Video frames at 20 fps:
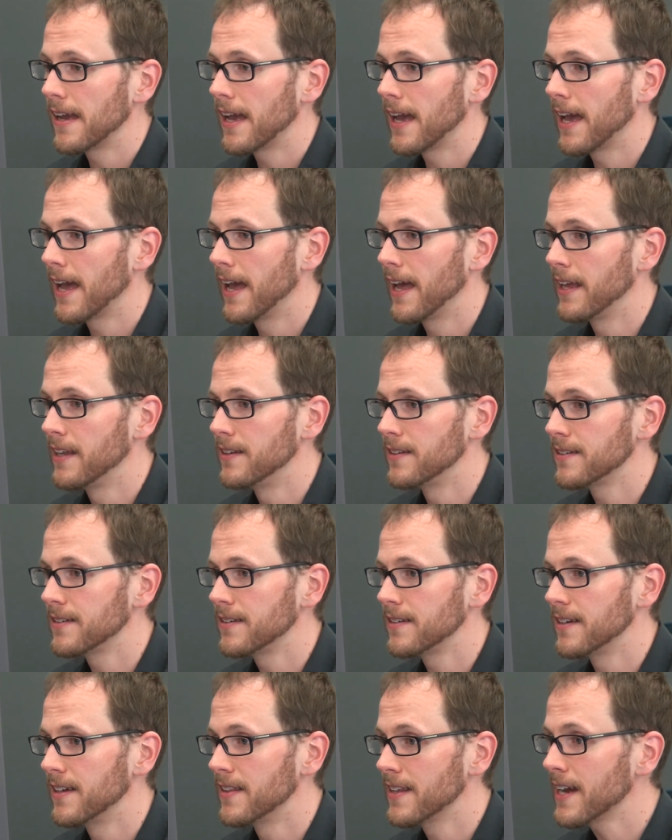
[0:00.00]
And
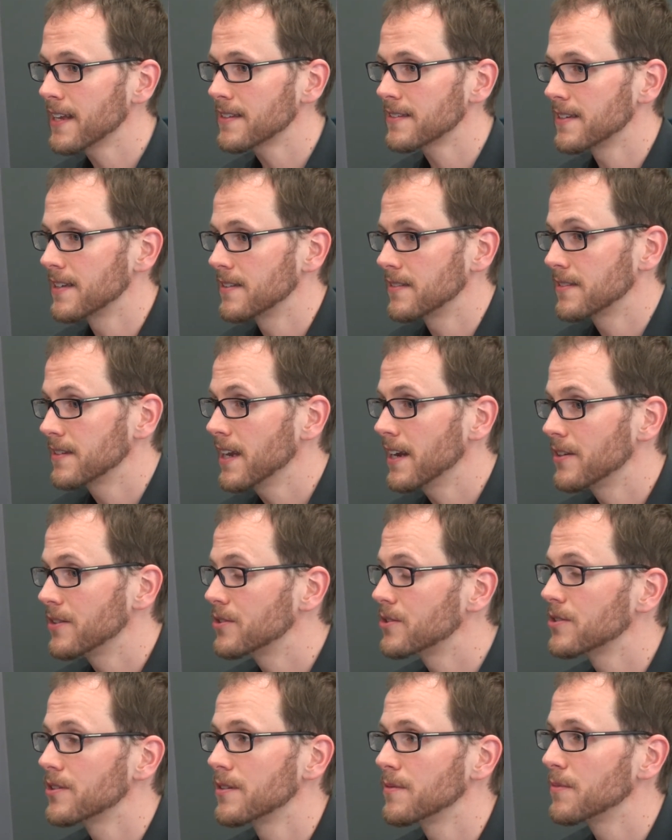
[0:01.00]
in that sense, yeah, you
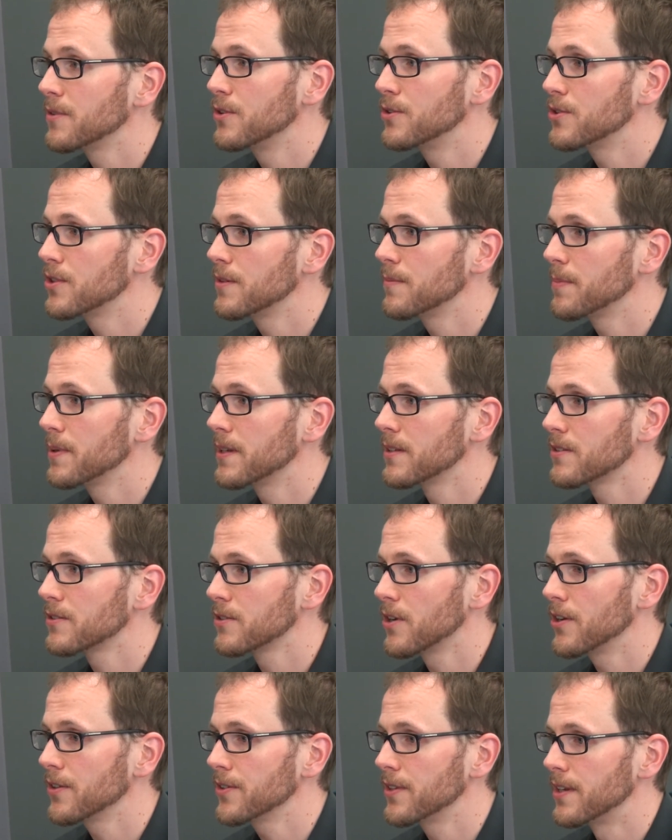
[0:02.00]
shouldn't, you shouldn't be
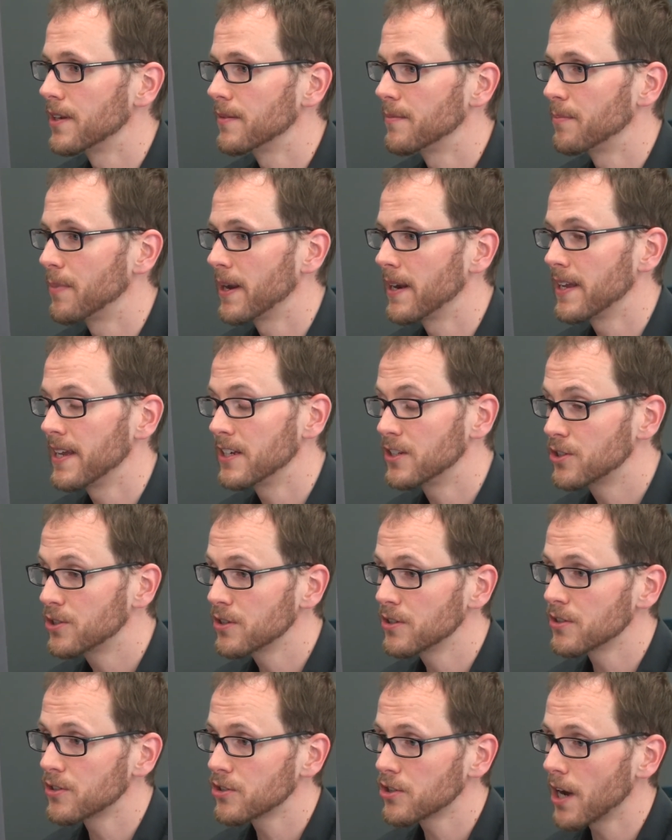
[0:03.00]
insulted. But it
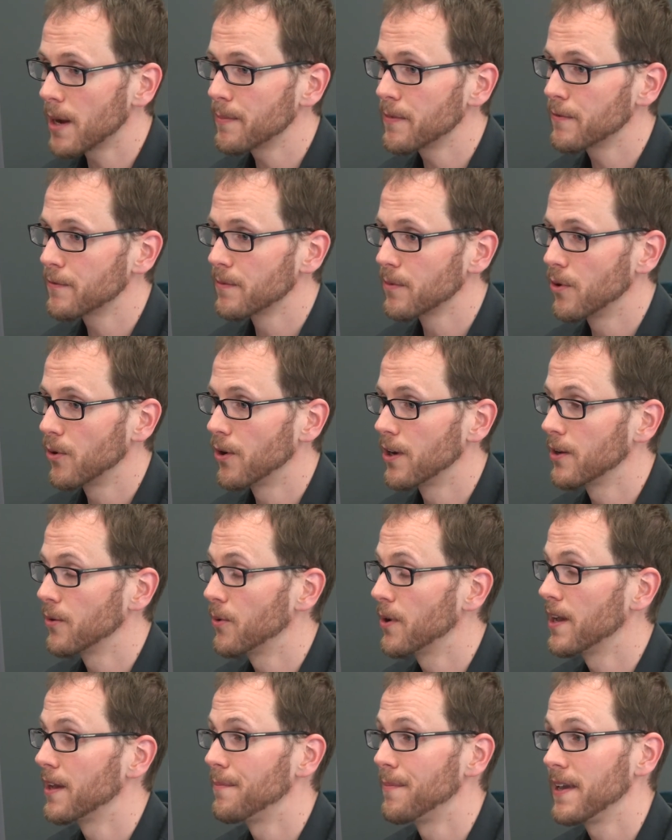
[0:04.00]
shouldn't stop you from going
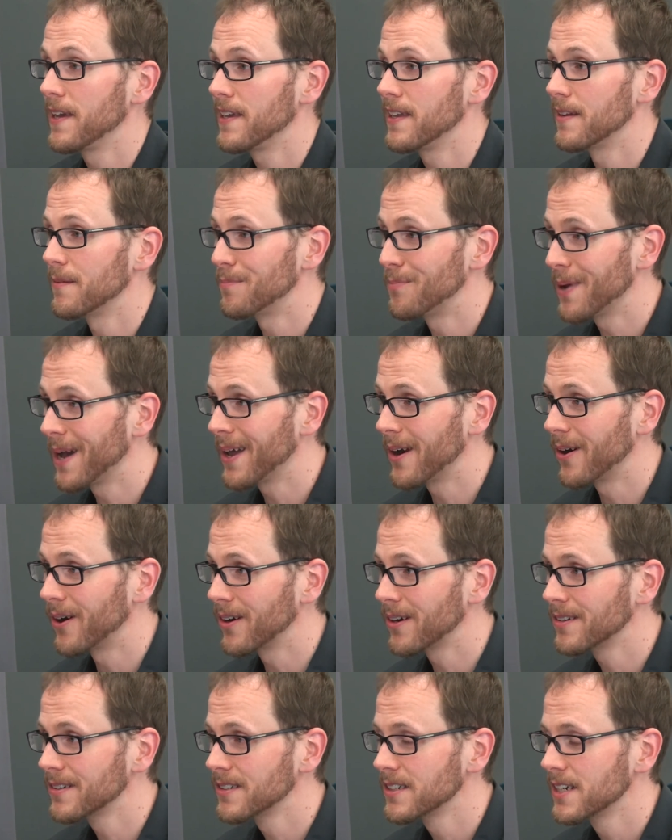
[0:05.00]
away and making it
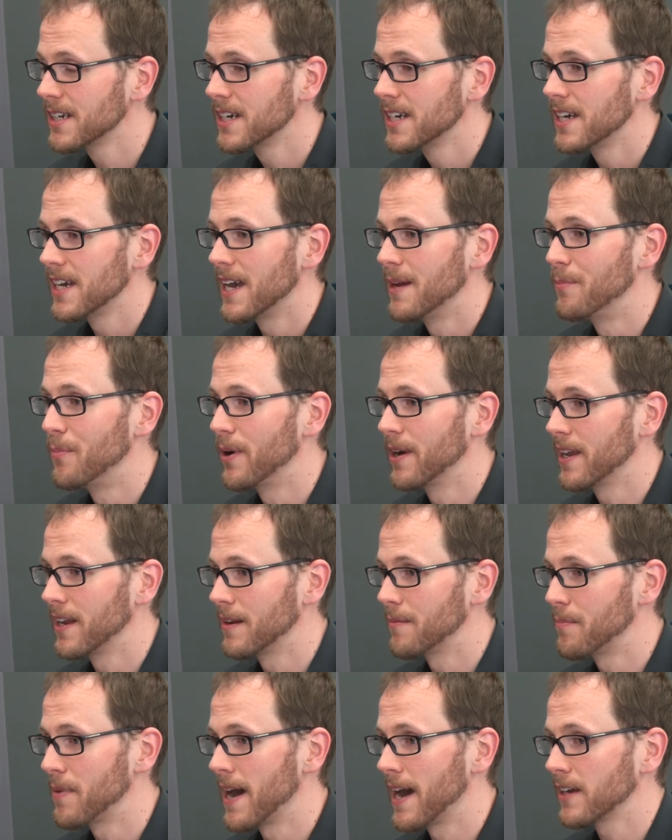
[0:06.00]
better and bringing
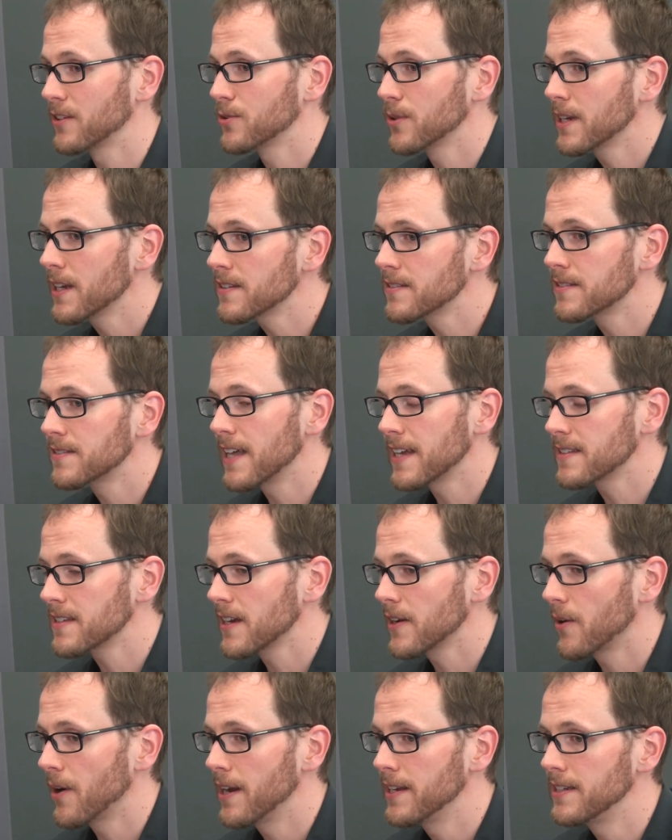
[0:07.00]
it back. So I guess that's
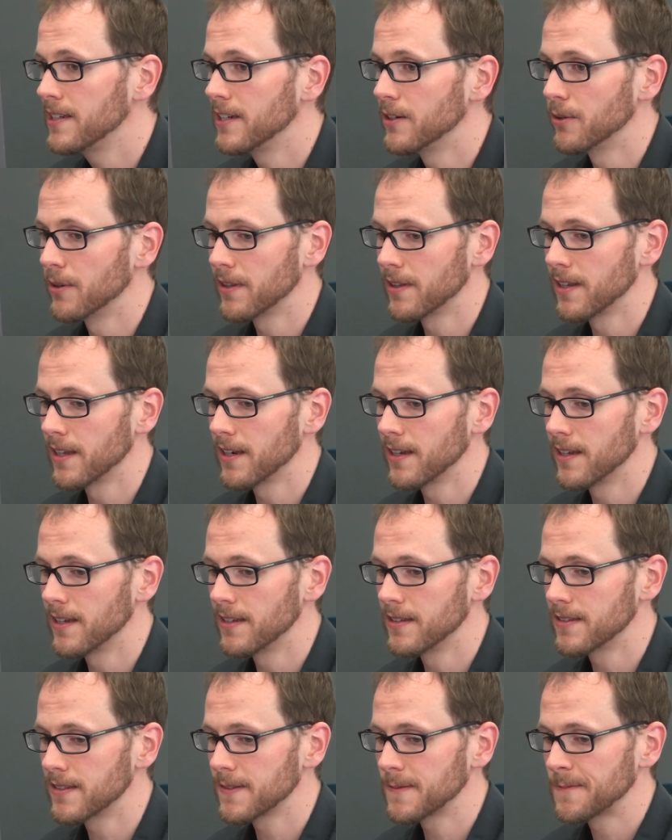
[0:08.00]
how I deal with it
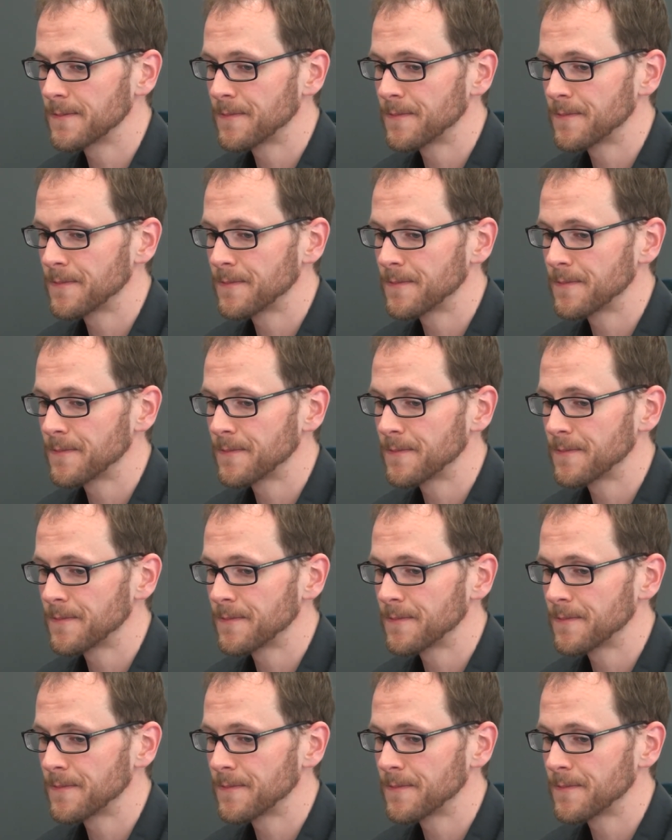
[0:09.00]
is,